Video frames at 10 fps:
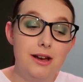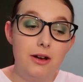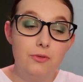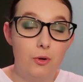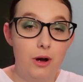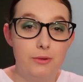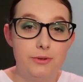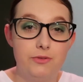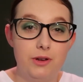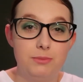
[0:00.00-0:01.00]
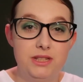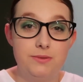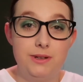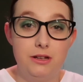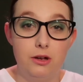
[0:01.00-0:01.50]
I thought I would film this
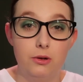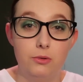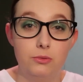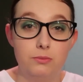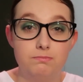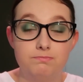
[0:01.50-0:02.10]
video